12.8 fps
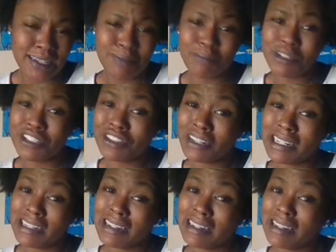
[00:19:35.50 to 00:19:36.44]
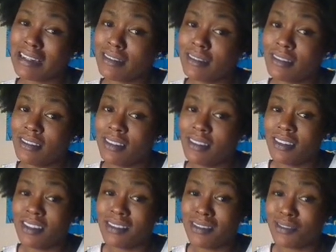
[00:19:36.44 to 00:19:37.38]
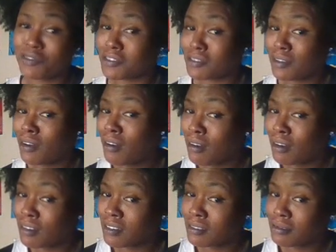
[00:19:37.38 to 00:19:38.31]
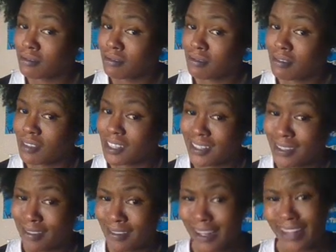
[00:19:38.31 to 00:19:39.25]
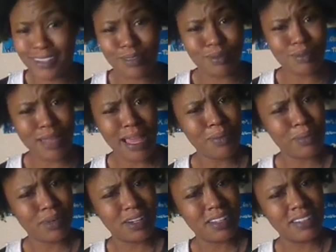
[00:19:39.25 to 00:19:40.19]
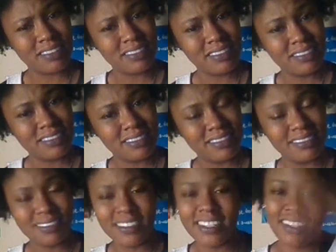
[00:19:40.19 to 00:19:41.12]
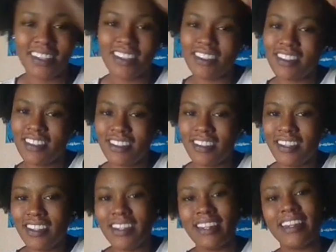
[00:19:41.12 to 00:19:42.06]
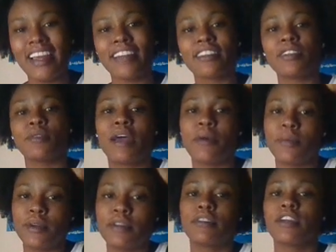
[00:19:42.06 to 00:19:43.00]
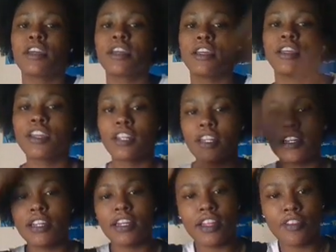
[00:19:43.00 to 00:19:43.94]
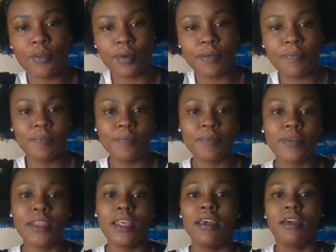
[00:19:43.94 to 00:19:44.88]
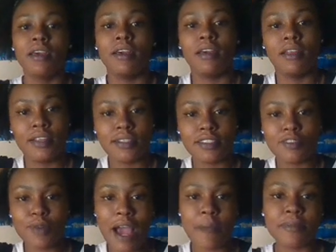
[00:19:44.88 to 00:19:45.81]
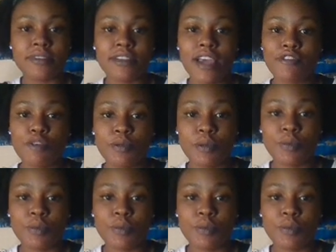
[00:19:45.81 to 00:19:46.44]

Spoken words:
But you could have did a different song. You didn't have to do that one. You didn't have to do that one. You could have did another one. This is what happens after people.